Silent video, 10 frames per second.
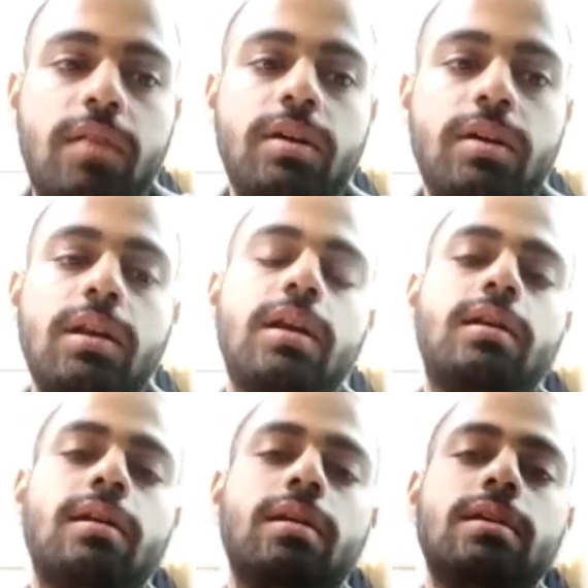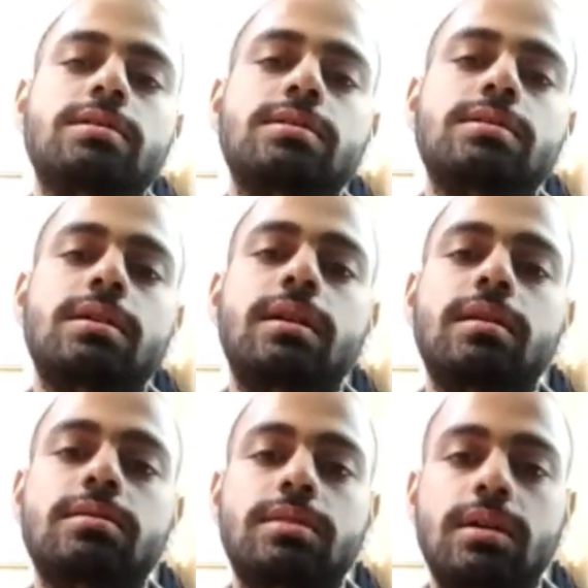done electrical engineering in
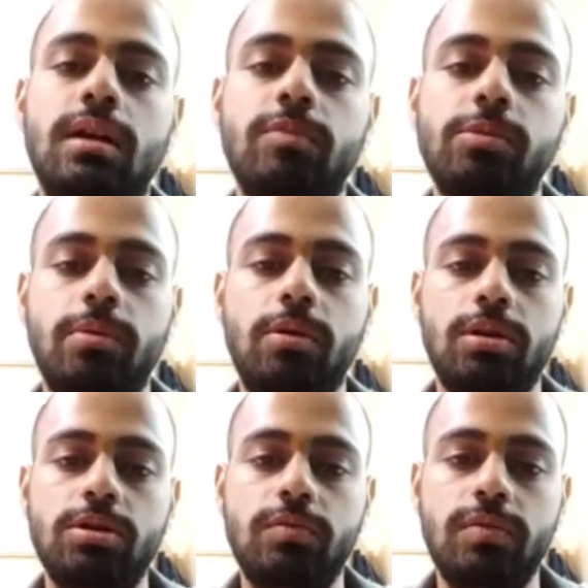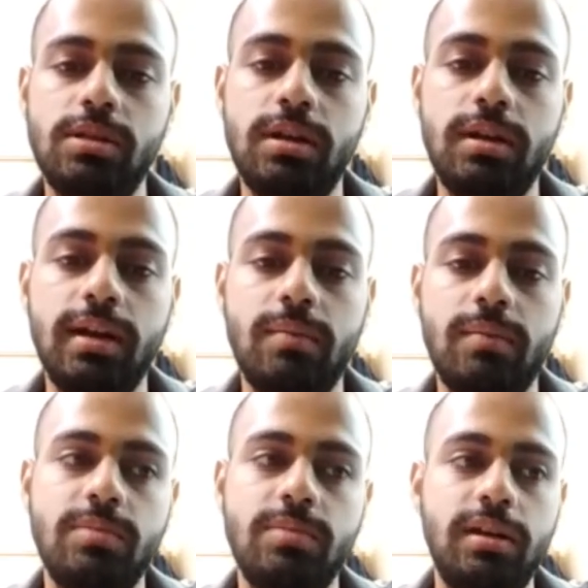Sri Ramdev Baba College of Engineering and
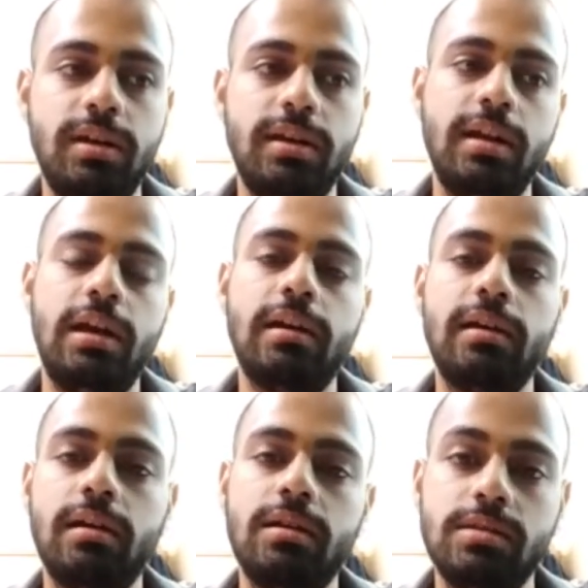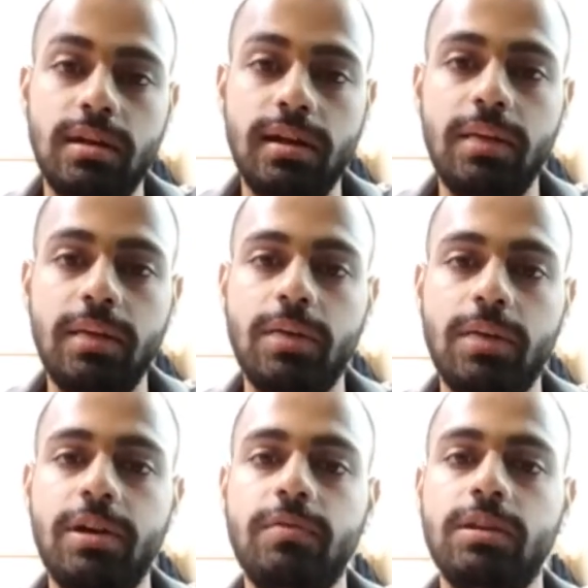Management in electrical engineering
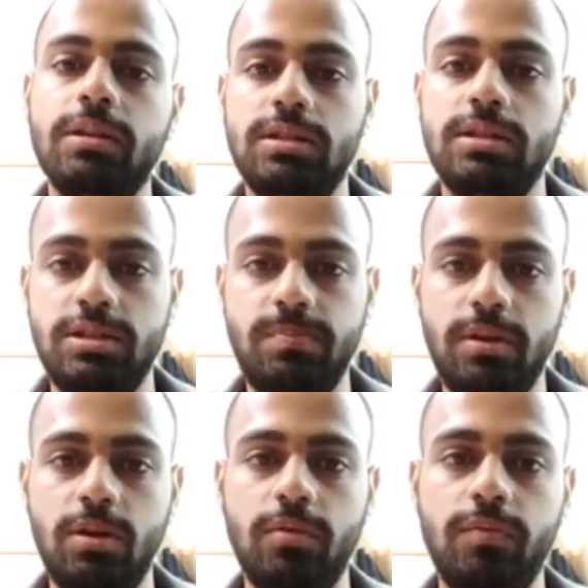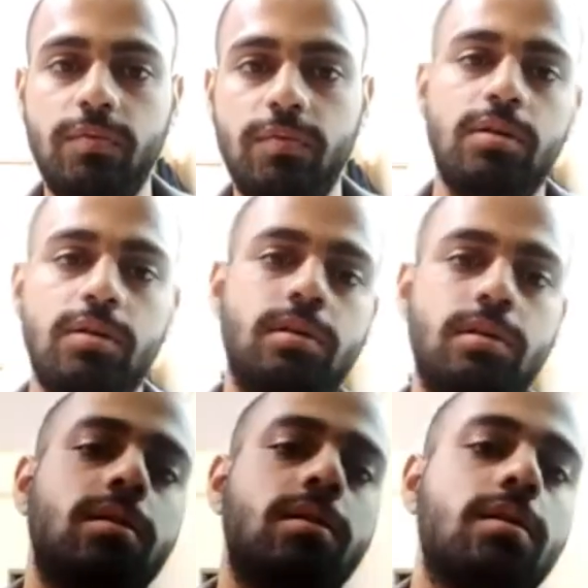department with a CGP hmm. of
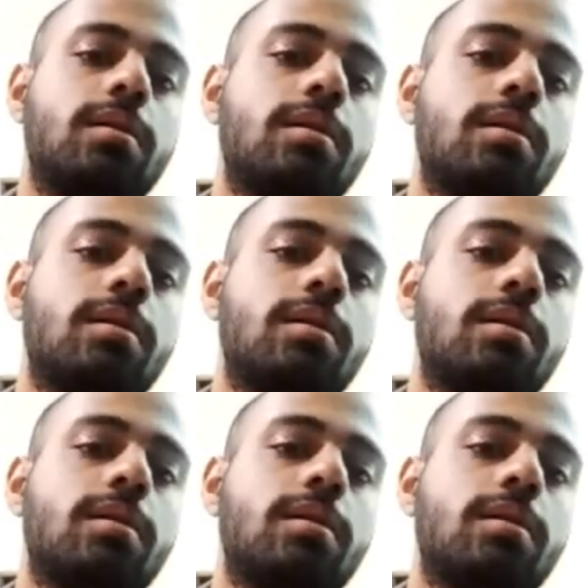uh,